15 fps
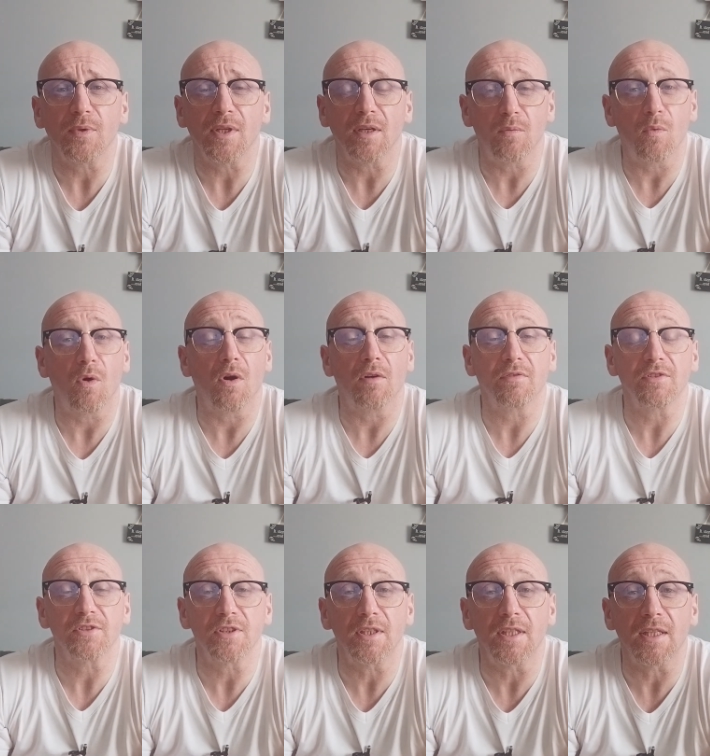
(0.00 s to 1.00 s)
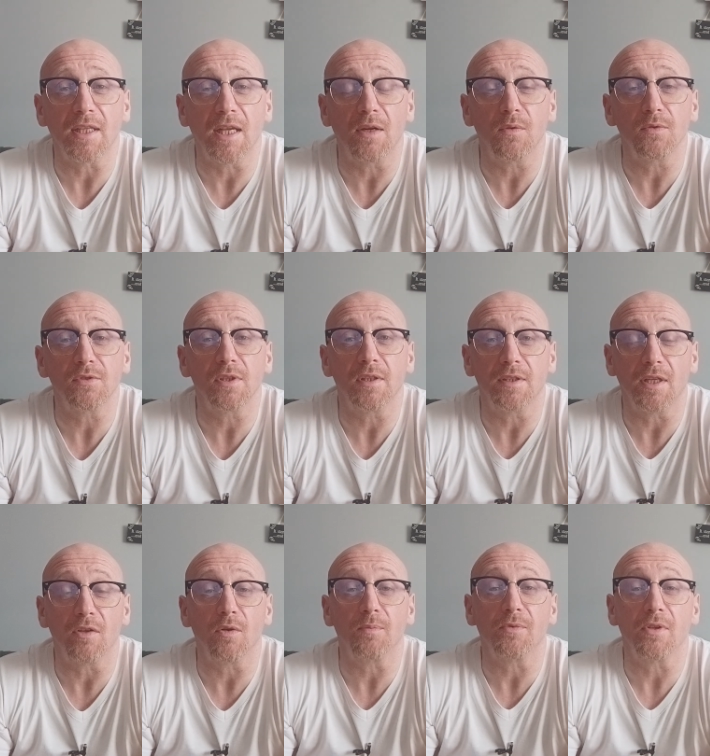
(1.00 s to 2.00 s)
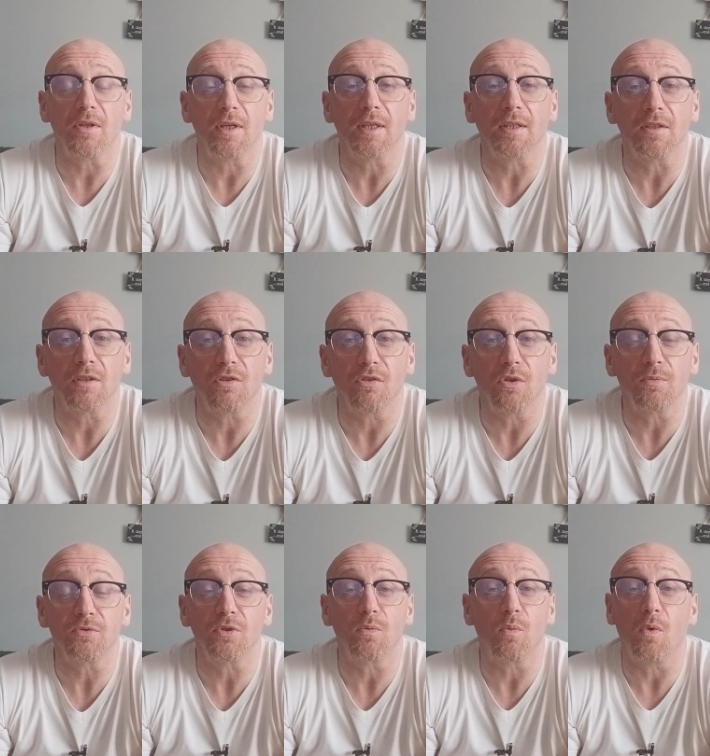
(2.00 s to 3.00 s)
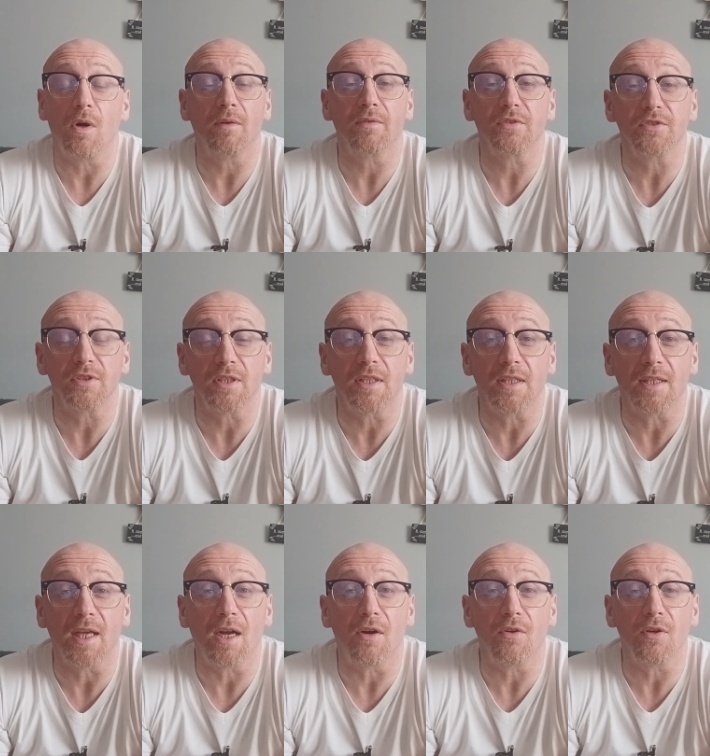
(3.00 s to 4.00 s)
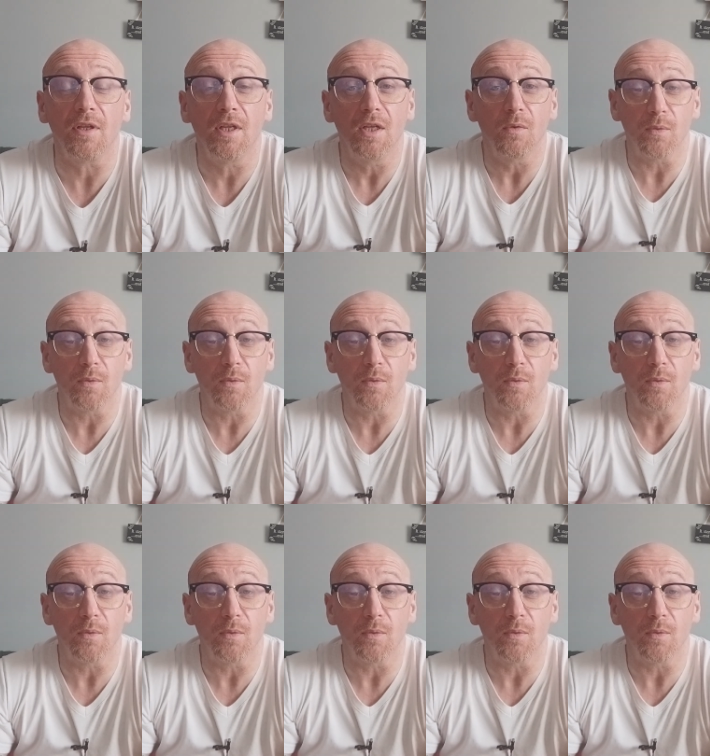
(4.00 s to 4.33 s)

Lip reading: We have Waterford City Council, they're up to the neck in the corruption. Waterford City Garda.